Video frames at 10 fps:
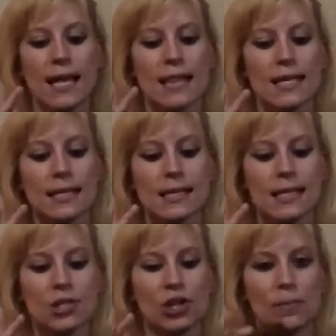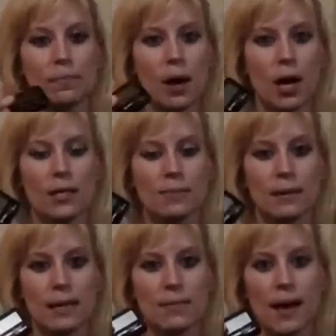This is a Gym Boss
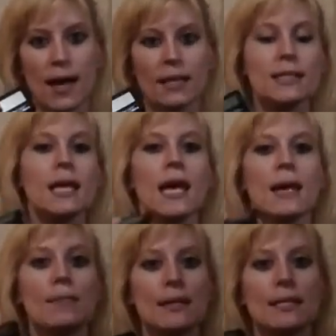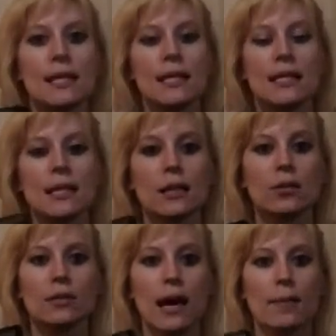Mini Max, and basically it's a
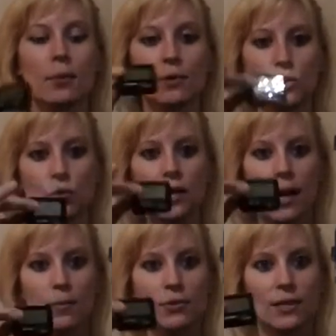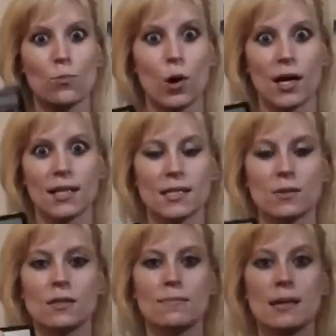little timer with 2 timers in one, so
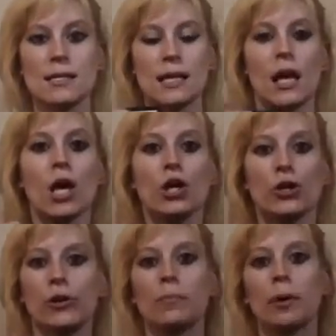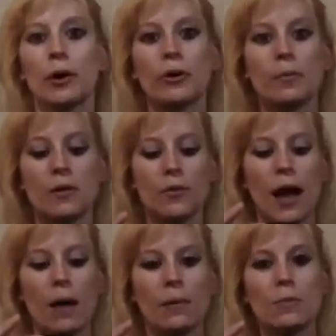it's amazing. You can program it for
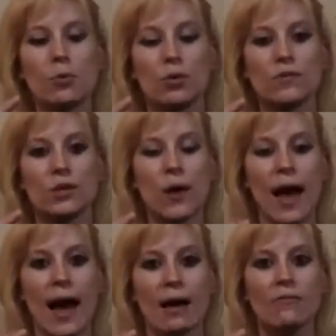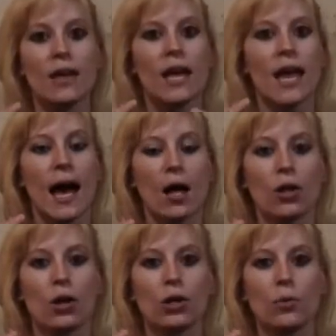how many moves you have, how
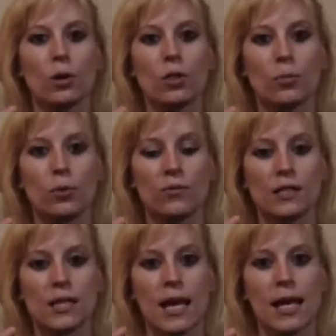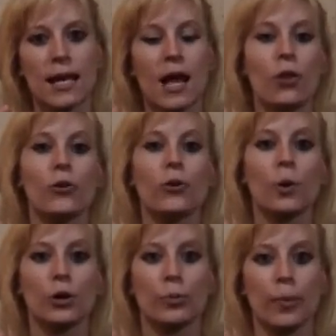long you want the move to take, and how long you
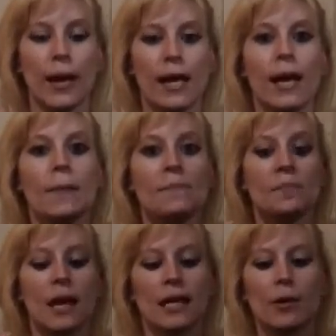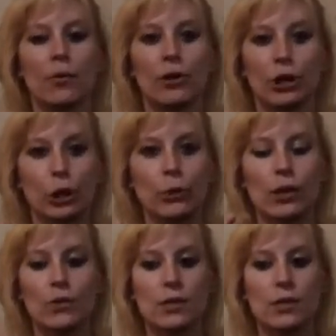want your break. And it will cue you.